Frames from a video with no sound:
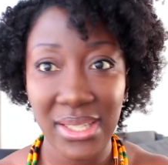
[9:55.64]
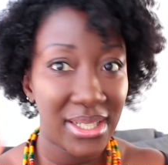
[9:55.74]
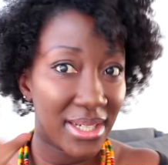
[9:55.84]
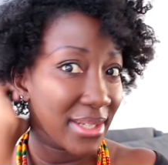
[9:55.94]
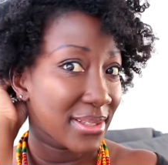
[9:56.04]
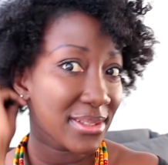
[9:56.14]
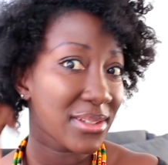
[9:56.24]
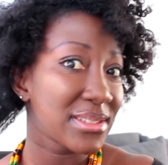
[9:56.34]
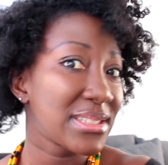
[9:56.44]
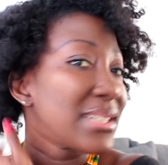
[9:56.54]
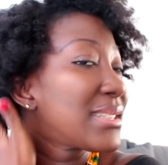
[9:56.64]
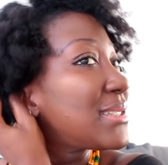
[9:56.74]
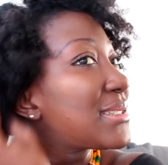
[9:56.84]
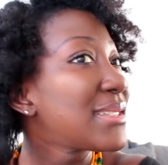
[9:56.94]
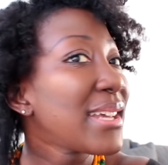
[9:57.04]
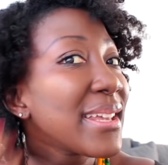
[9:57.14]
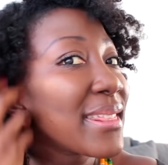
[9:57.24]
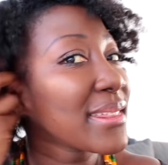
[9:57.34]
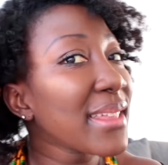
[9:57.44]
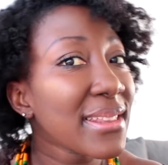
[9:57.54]
Okay, so this is it.
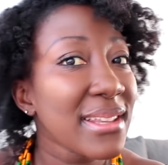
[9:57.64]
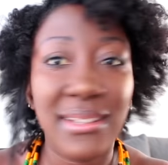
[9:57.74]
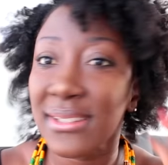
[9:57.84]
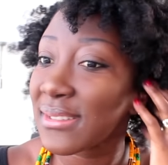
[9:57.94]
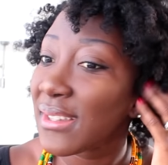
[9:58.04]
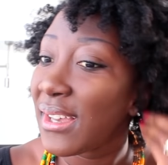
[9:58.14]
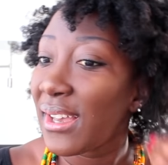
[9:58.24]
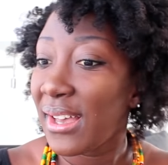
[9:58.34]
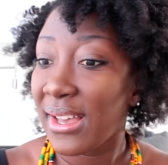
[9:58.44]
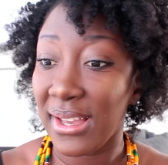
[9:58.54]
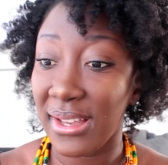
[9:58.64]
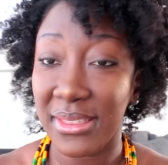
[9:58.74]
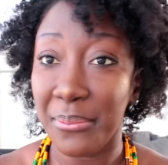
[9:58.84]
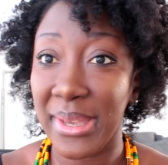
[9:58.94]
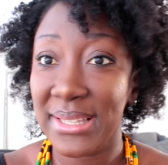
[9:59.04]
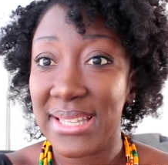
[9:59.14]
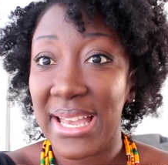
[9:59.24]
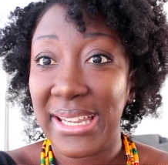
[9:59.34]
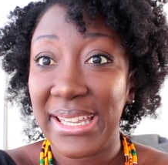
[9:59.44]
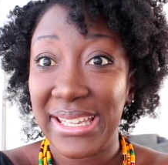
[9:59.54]
I think this is the best
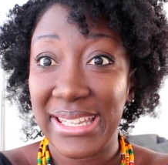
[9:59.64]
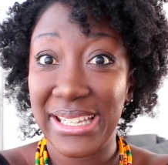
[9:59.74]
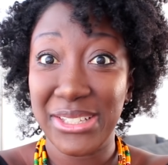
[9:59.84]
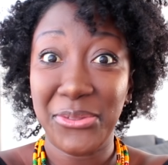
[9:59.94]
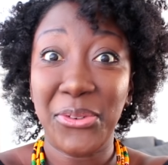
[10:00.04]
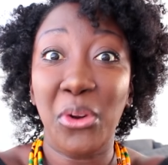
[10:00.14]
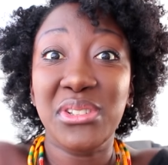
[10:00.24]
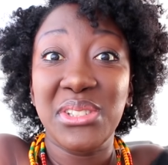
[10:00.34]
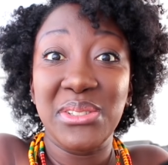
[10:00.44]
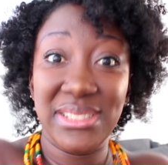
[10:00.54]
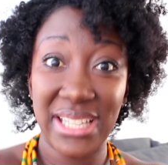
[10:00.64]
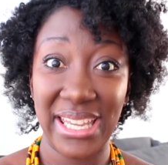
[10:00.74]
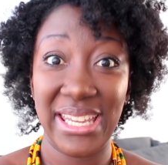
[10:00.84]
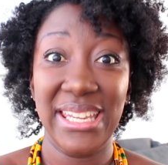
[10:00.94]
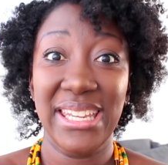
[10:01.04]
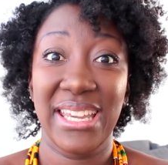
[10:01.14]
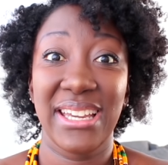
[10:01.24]
I can get for today.